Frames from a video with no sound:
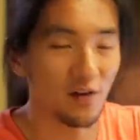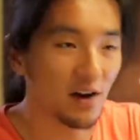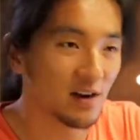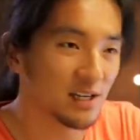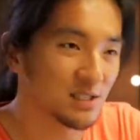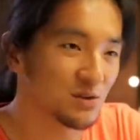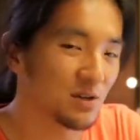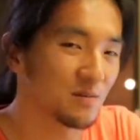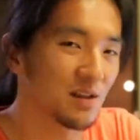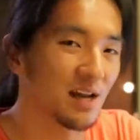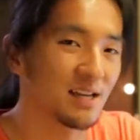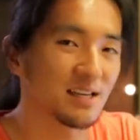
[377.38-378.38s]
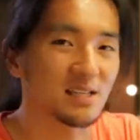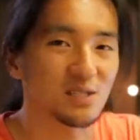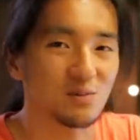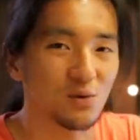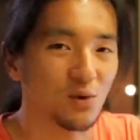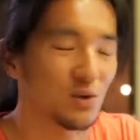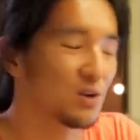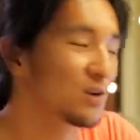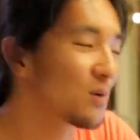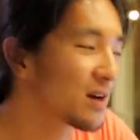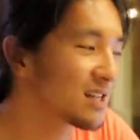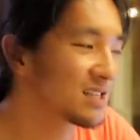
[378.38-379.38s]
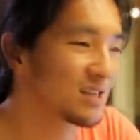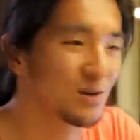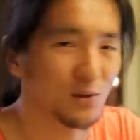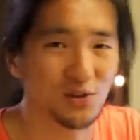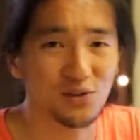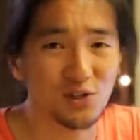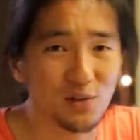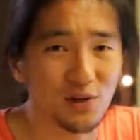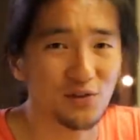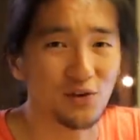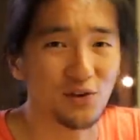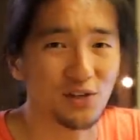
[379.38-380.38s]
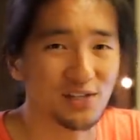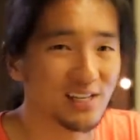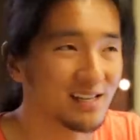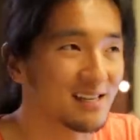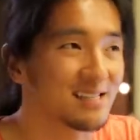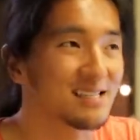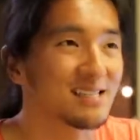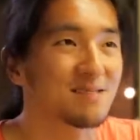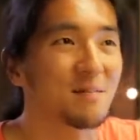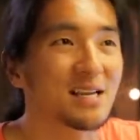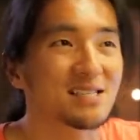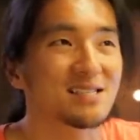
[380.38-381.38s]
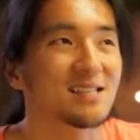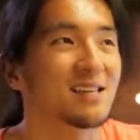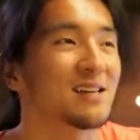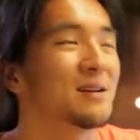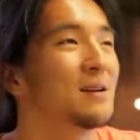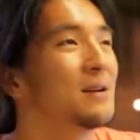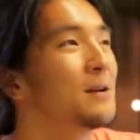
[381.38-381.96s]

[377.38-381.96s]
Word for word: very streamlined and smooth. You don't want to deal with too much footage and it makes the